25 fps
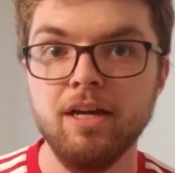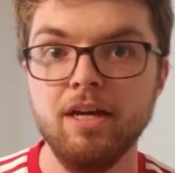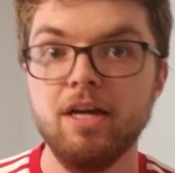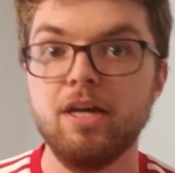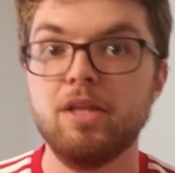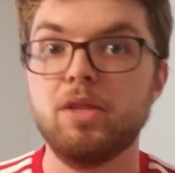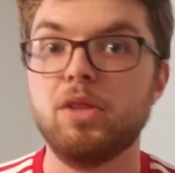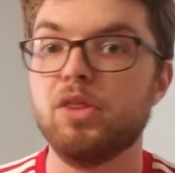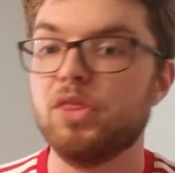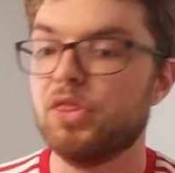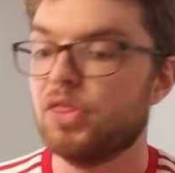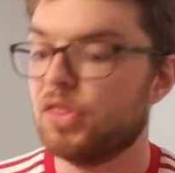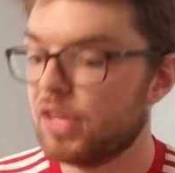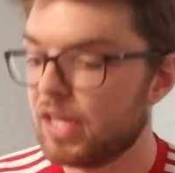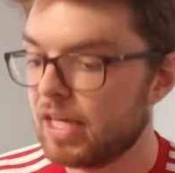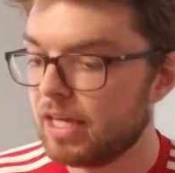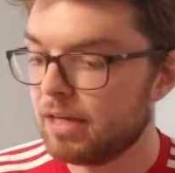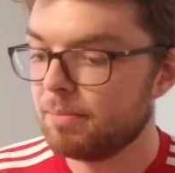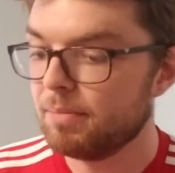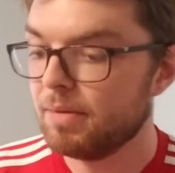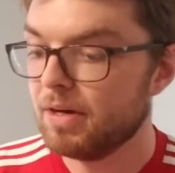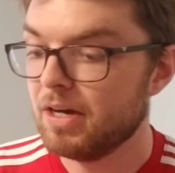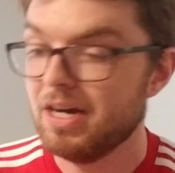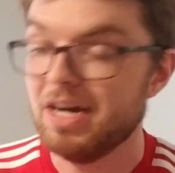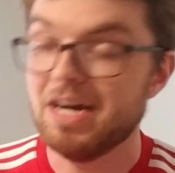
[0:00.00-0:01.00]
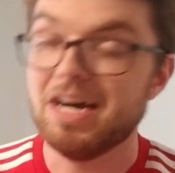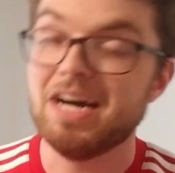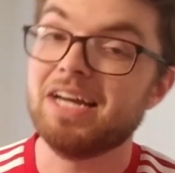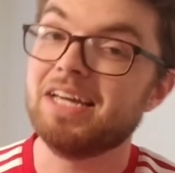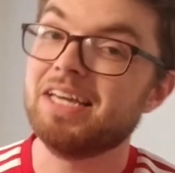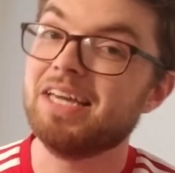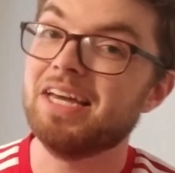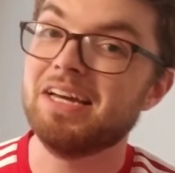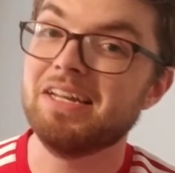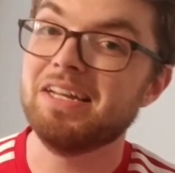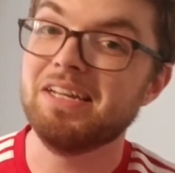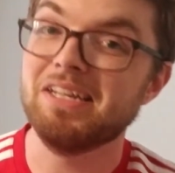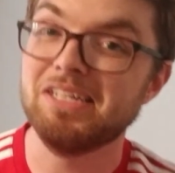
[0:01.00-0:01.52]
The theme,
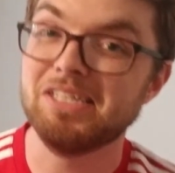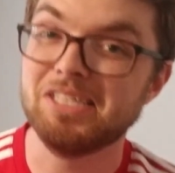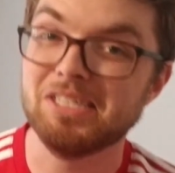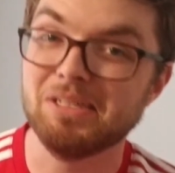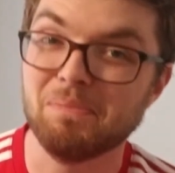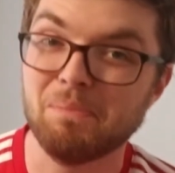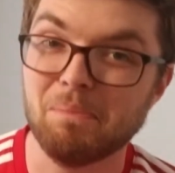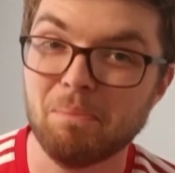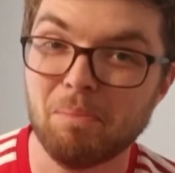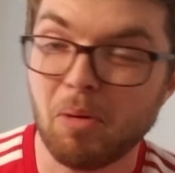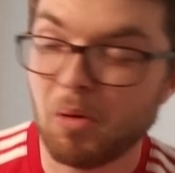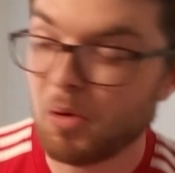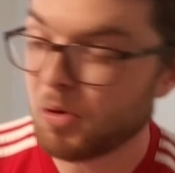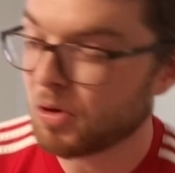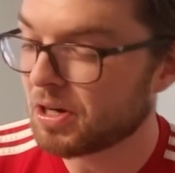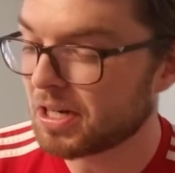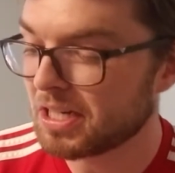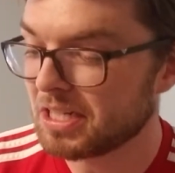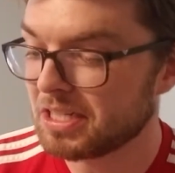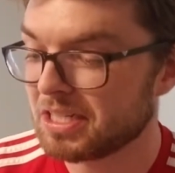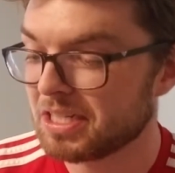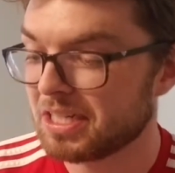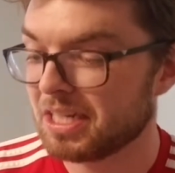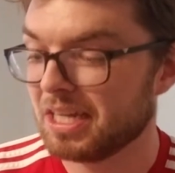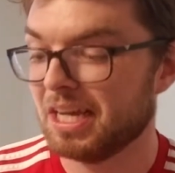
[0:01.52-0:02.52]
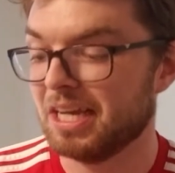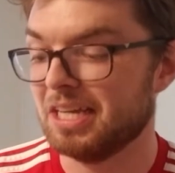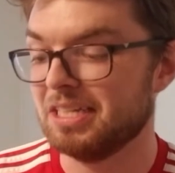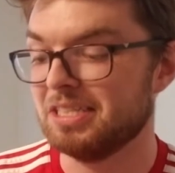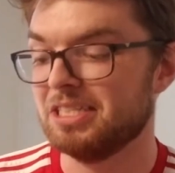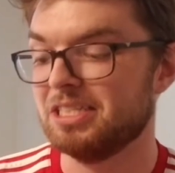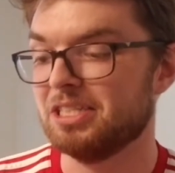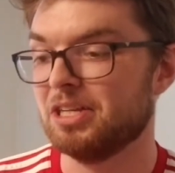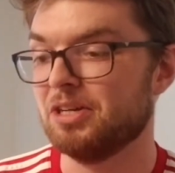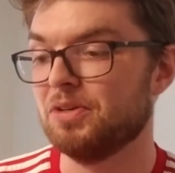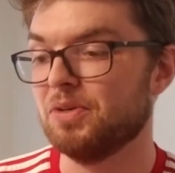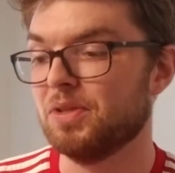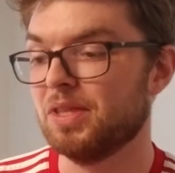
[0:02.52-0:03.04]
again, it's important, and
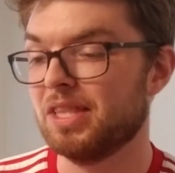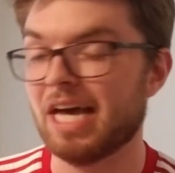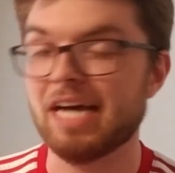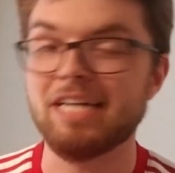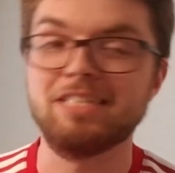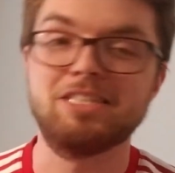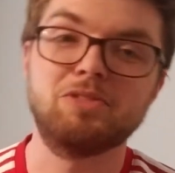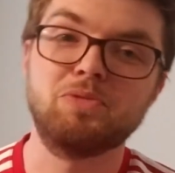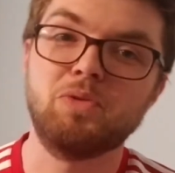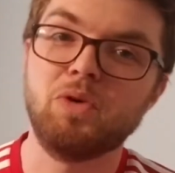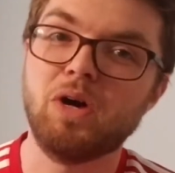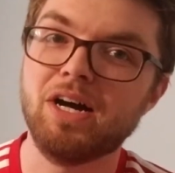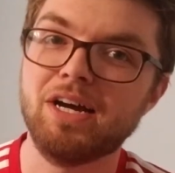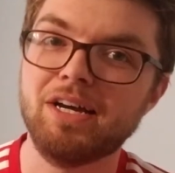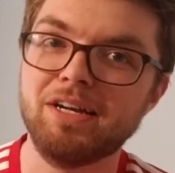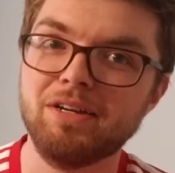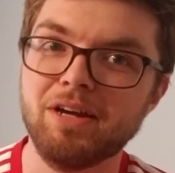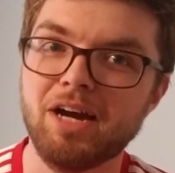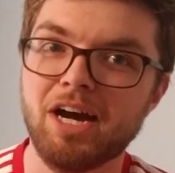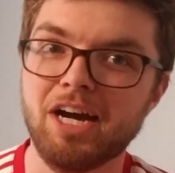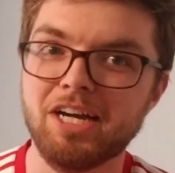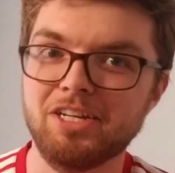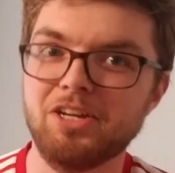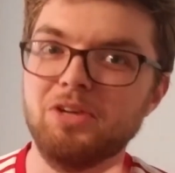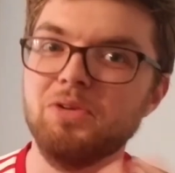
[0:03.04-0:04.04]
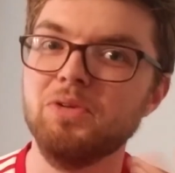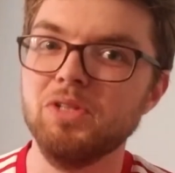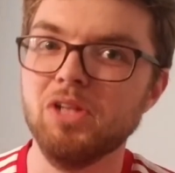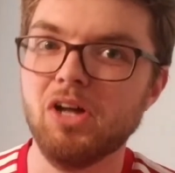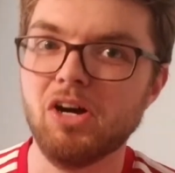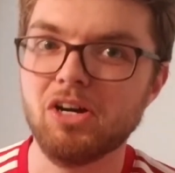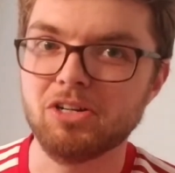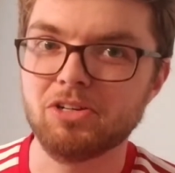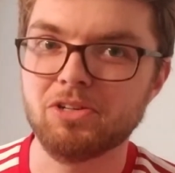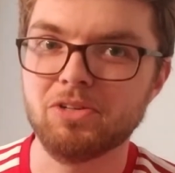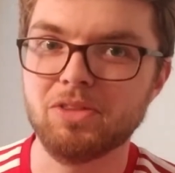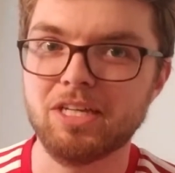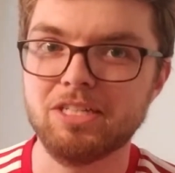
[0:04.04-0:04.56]
so that's why I go
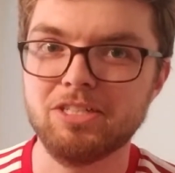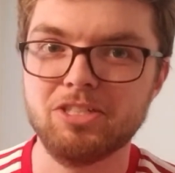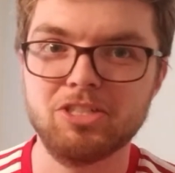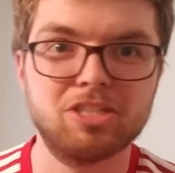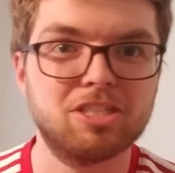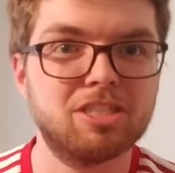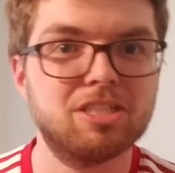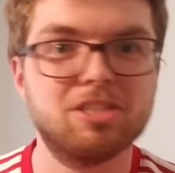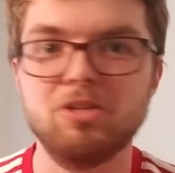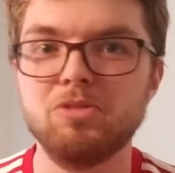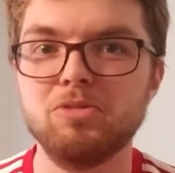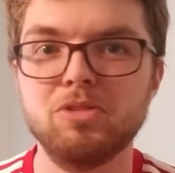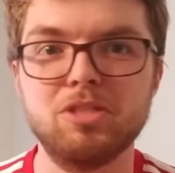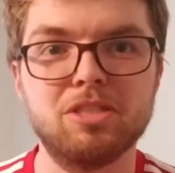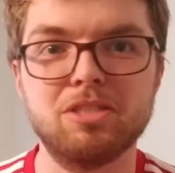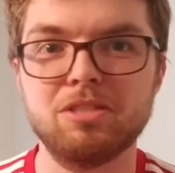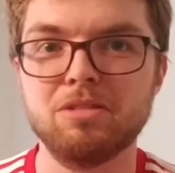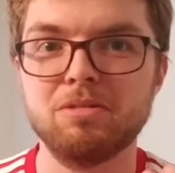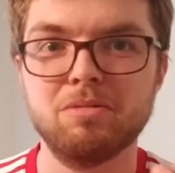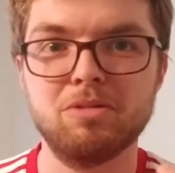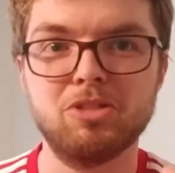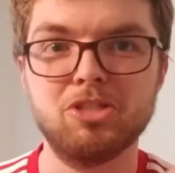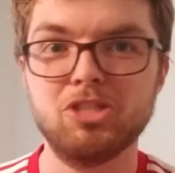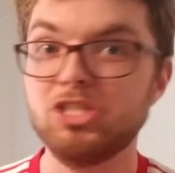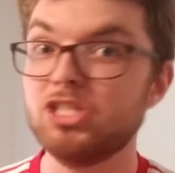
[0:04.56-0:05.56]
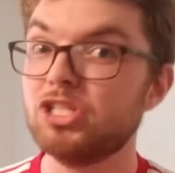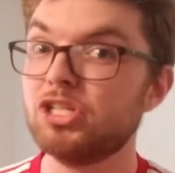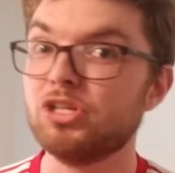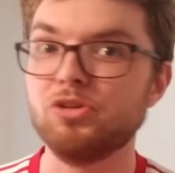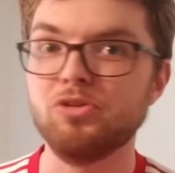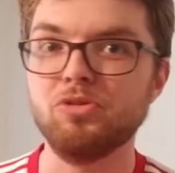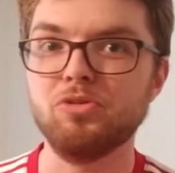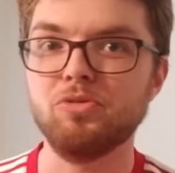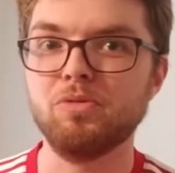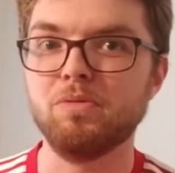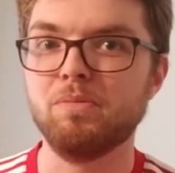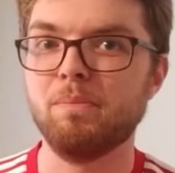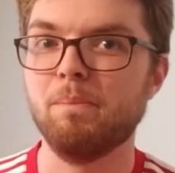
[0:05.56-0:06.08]
longer than just those
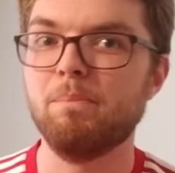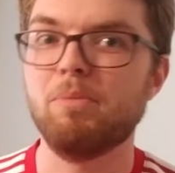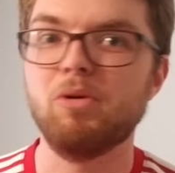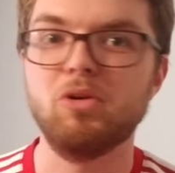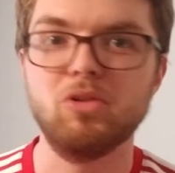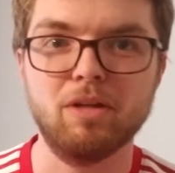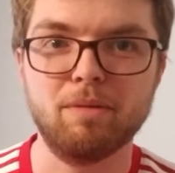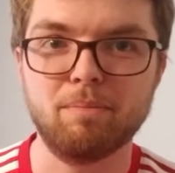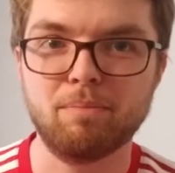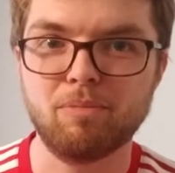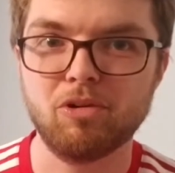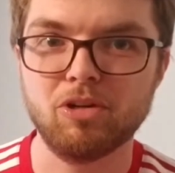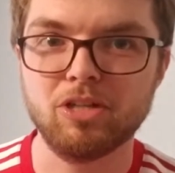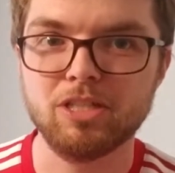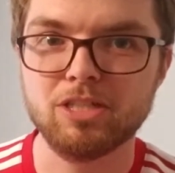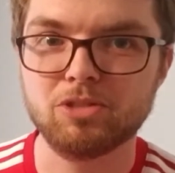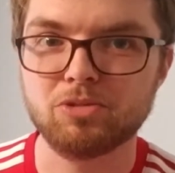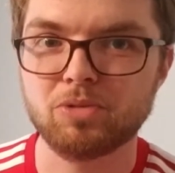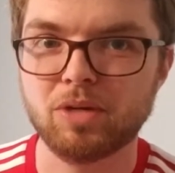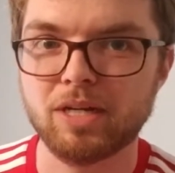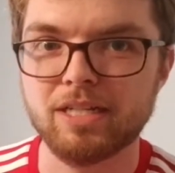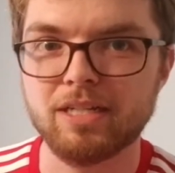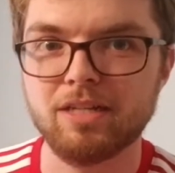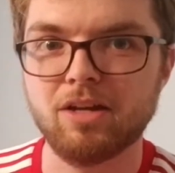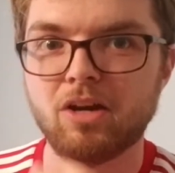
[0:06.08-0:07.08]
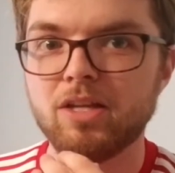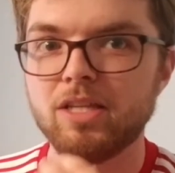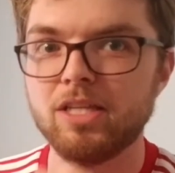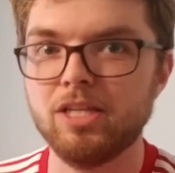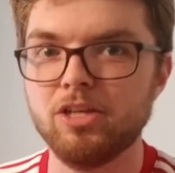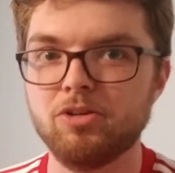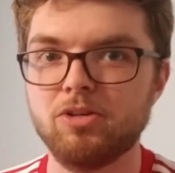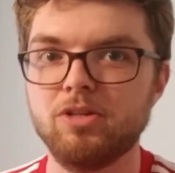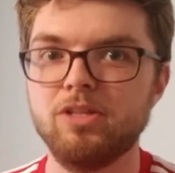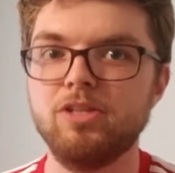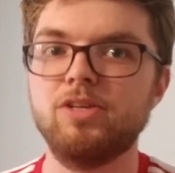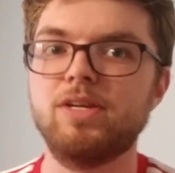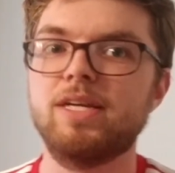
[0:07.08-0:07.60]
2 bullet points, right?
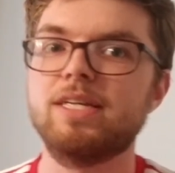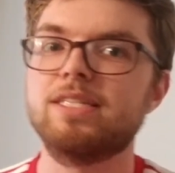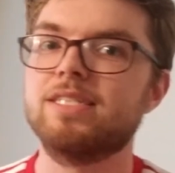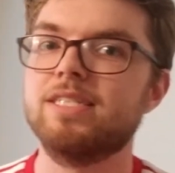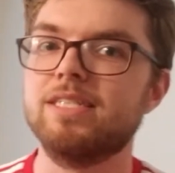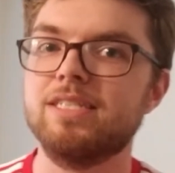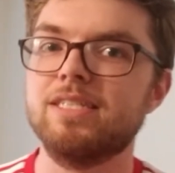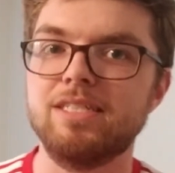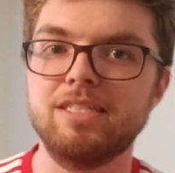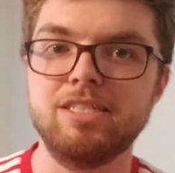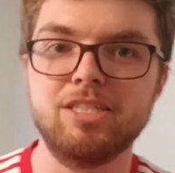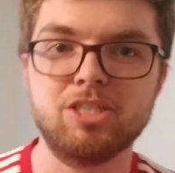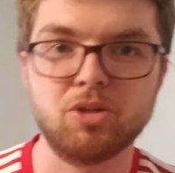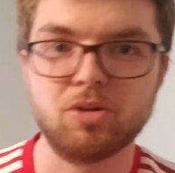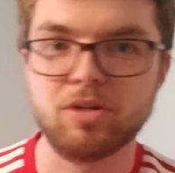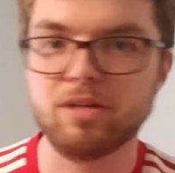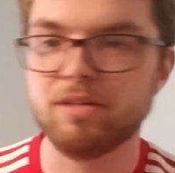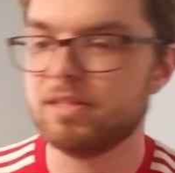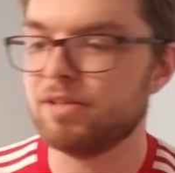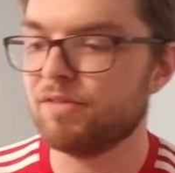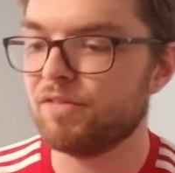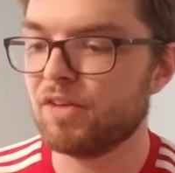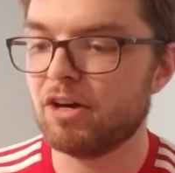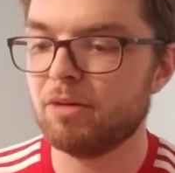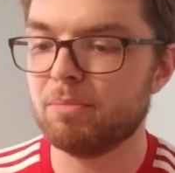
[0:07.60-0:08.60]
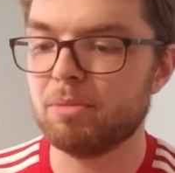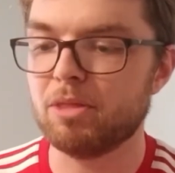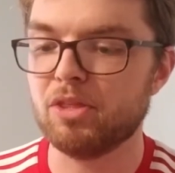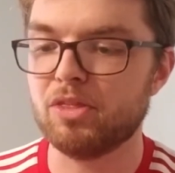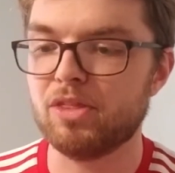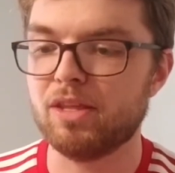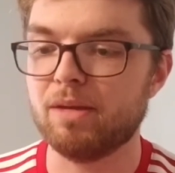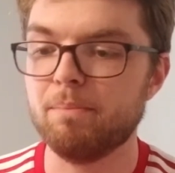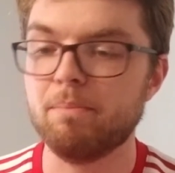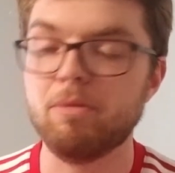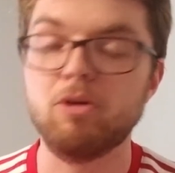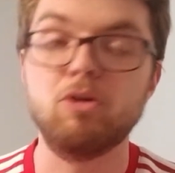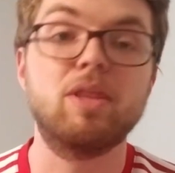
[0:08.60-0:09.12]
You get to sort of develop the
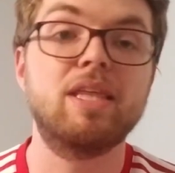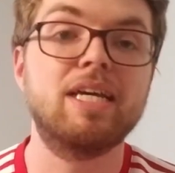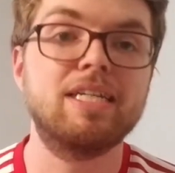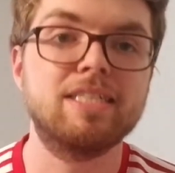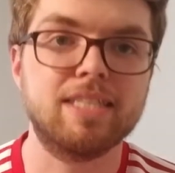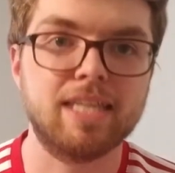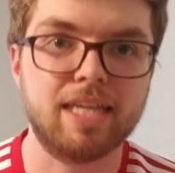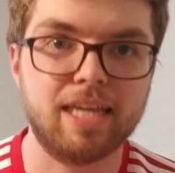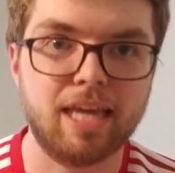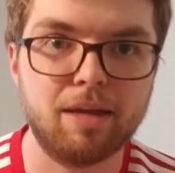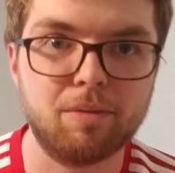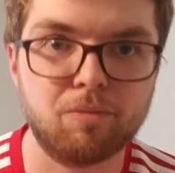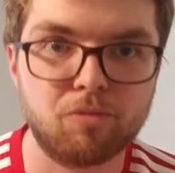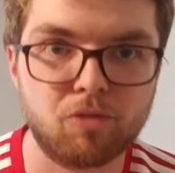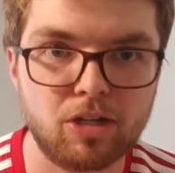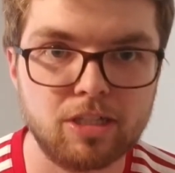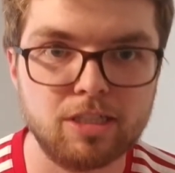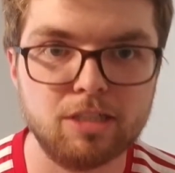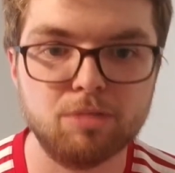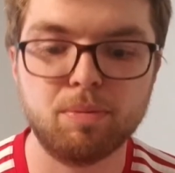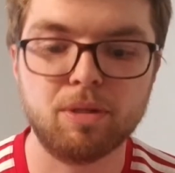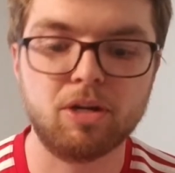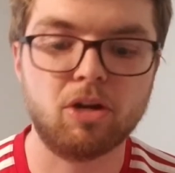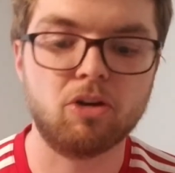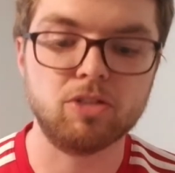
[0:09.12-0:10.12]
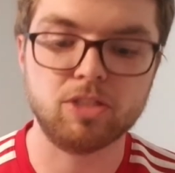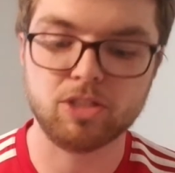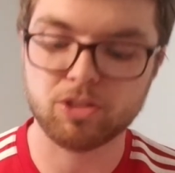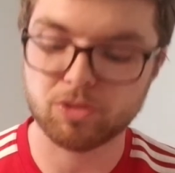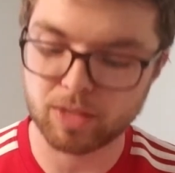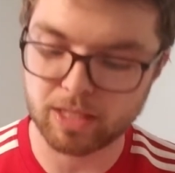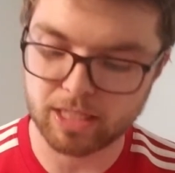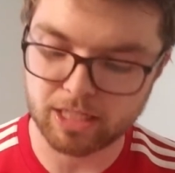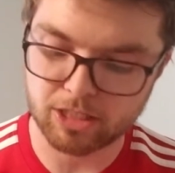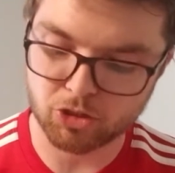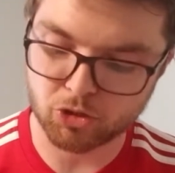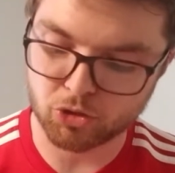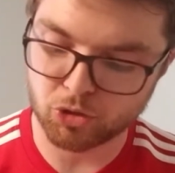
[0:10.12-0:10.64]
theme both as the game runs, but also in
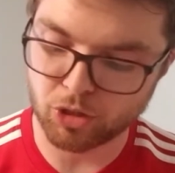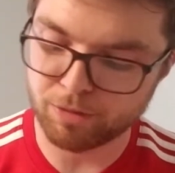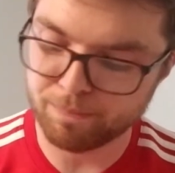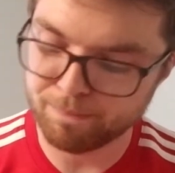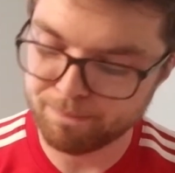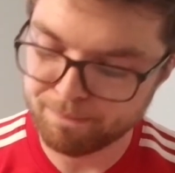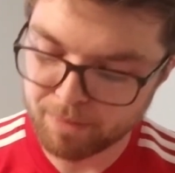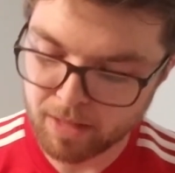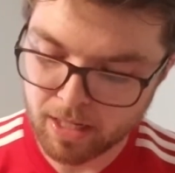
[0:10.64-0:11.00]
the intro.